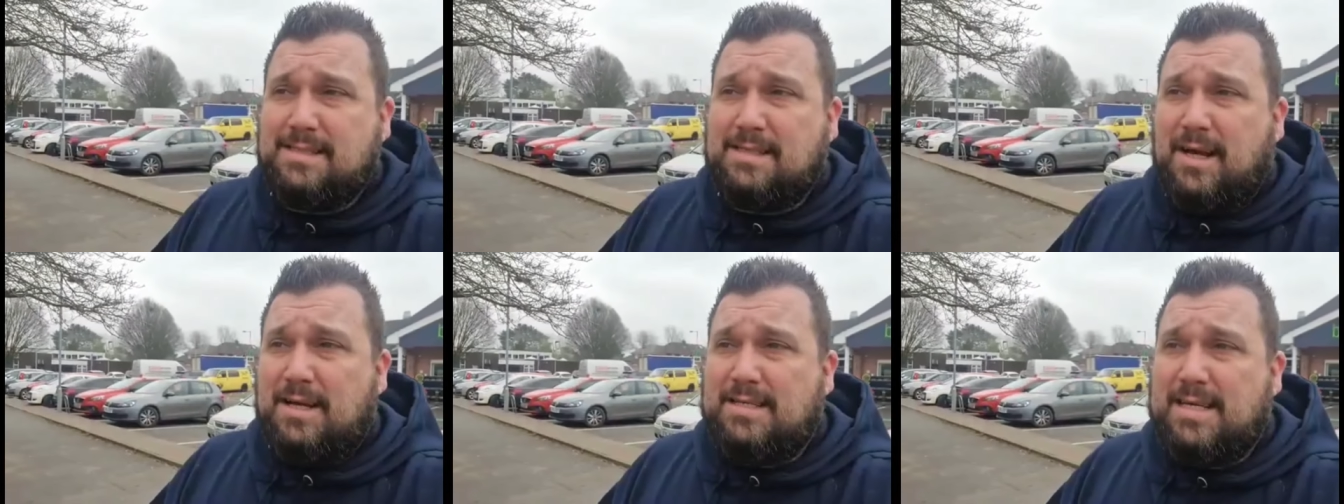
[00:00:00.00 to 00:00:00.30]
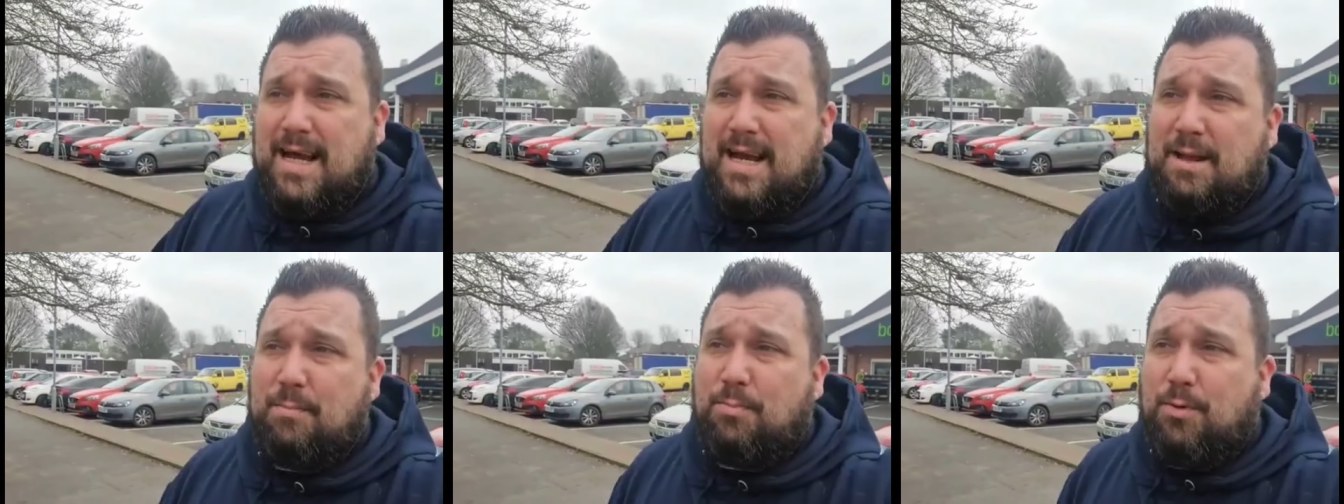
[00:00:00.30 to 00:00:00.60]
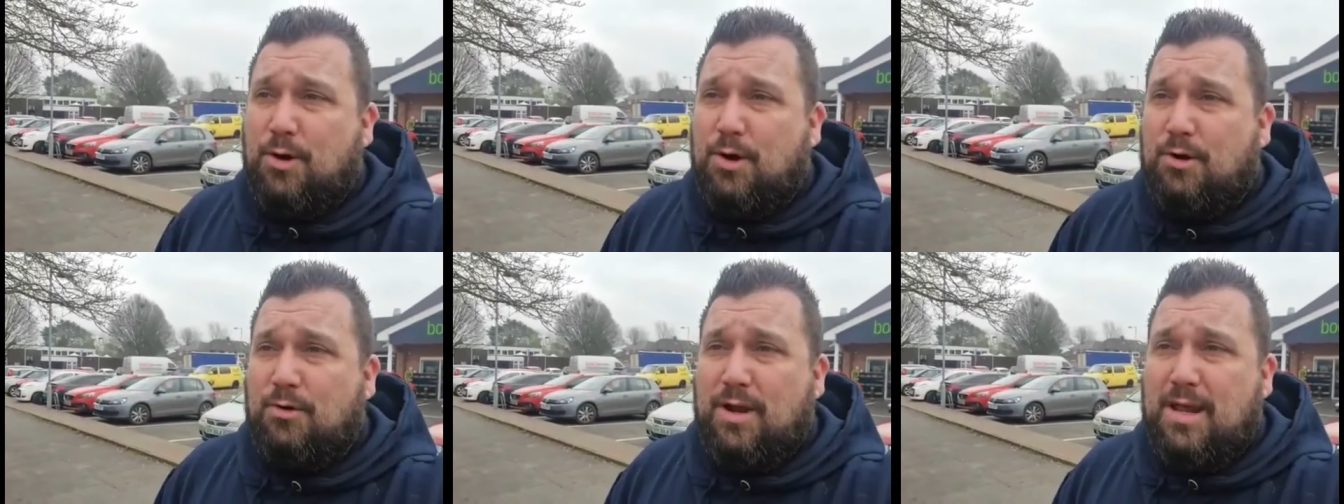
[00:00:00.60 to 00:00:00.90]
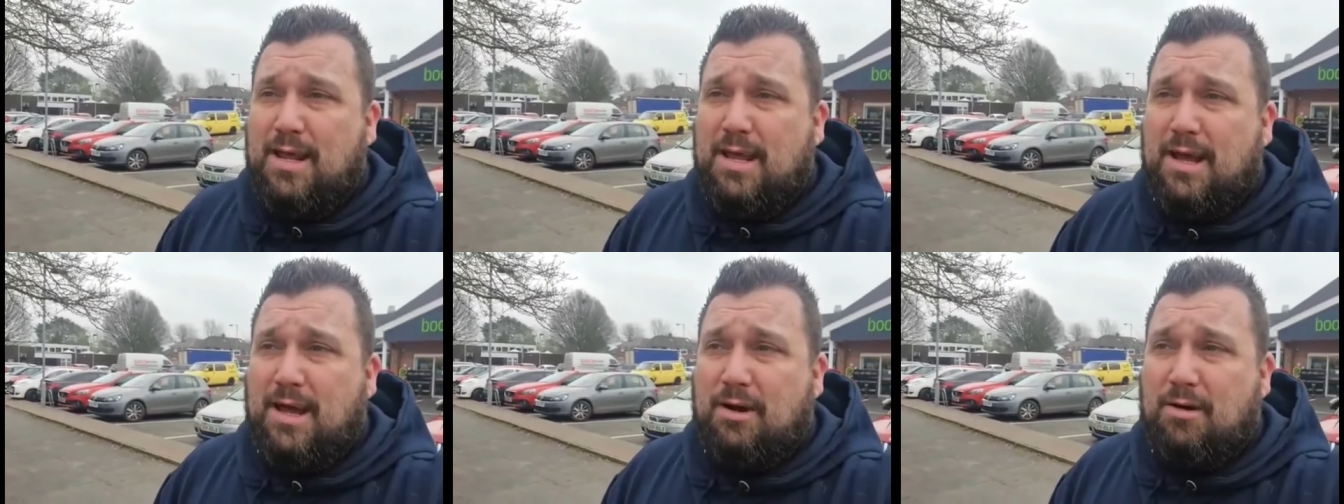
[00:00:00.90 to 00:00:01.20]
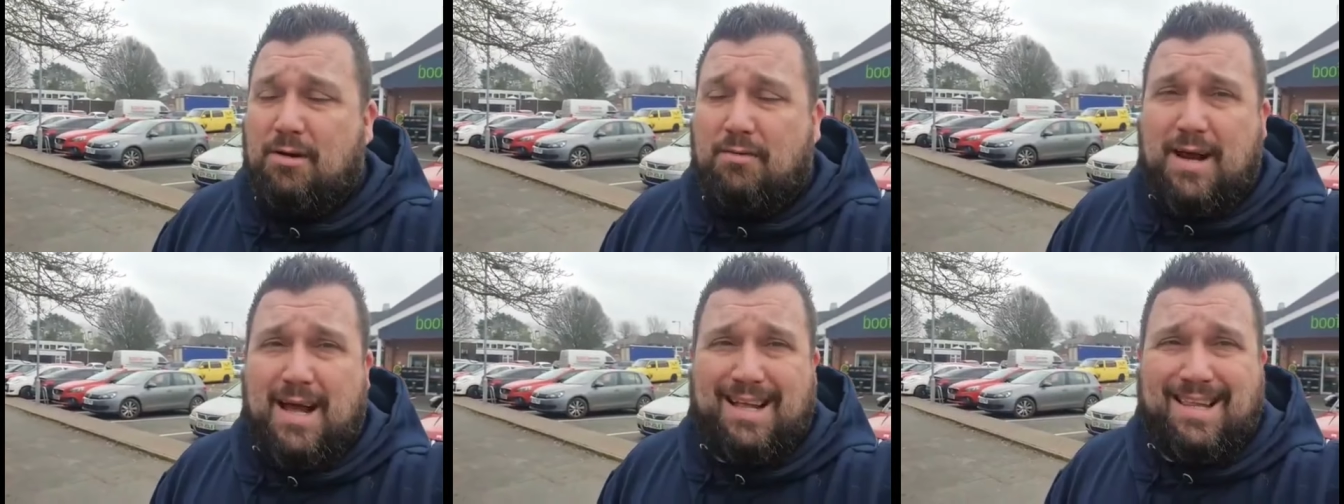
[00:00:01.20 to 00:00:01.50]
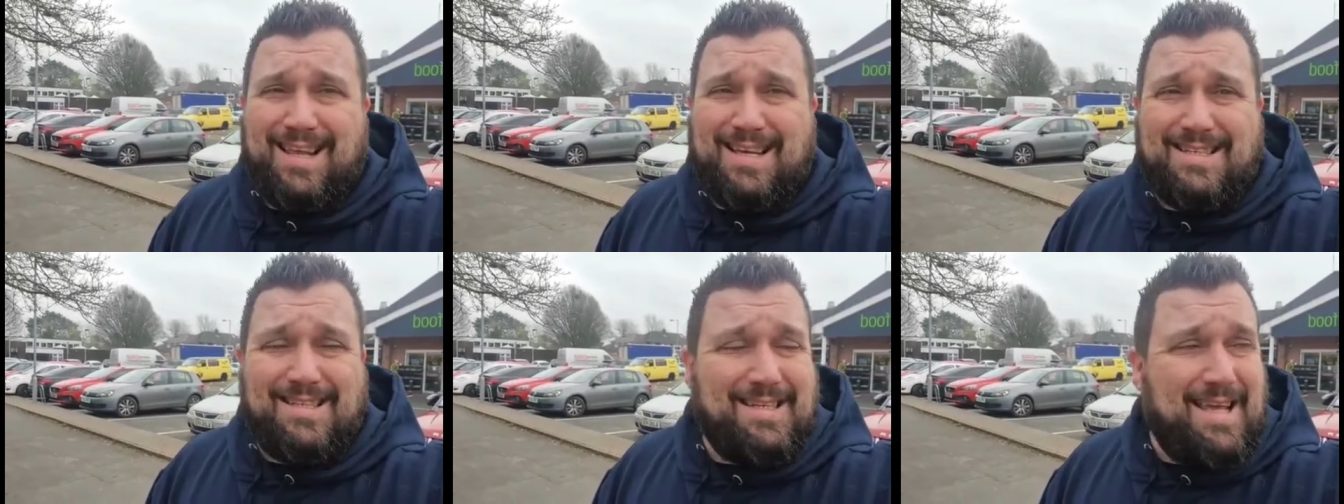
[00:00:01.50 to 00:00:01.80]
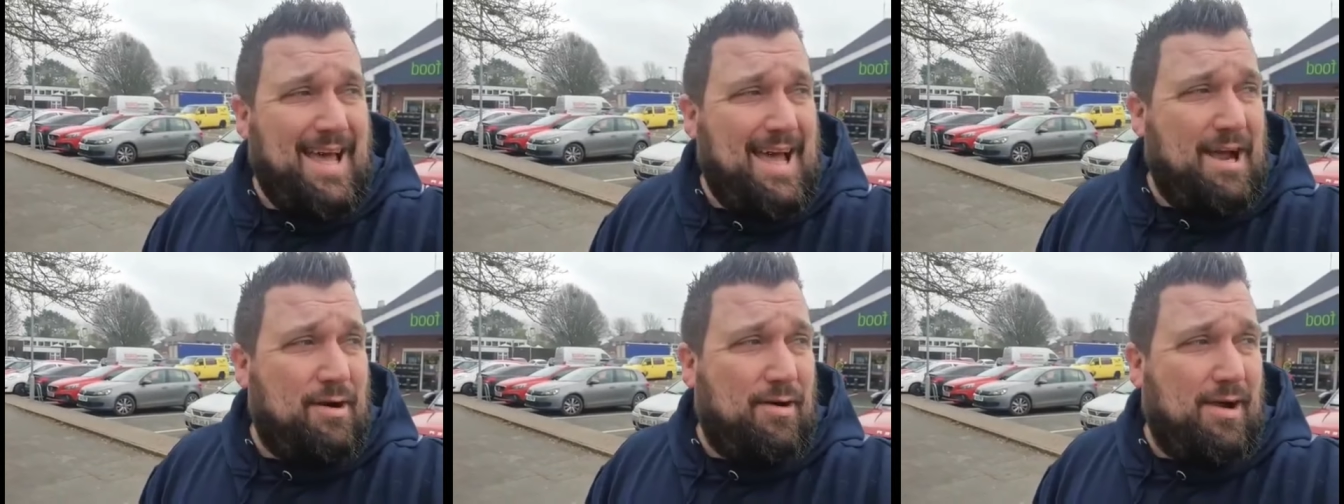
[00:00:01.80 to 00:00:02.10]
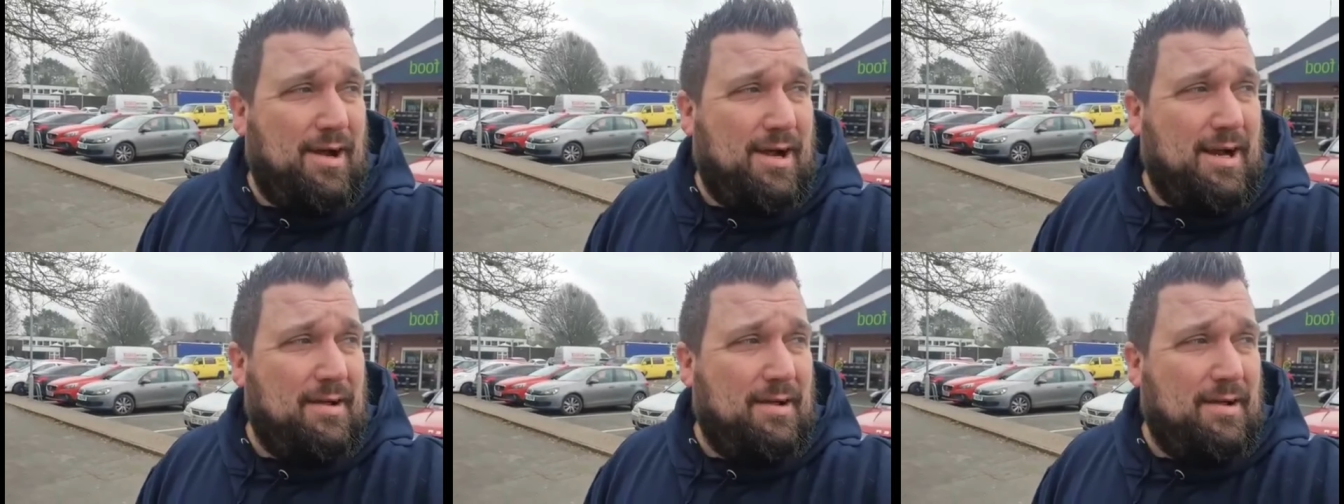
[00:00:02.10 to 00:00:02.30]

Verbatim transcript: Titanic Brewery are around this area,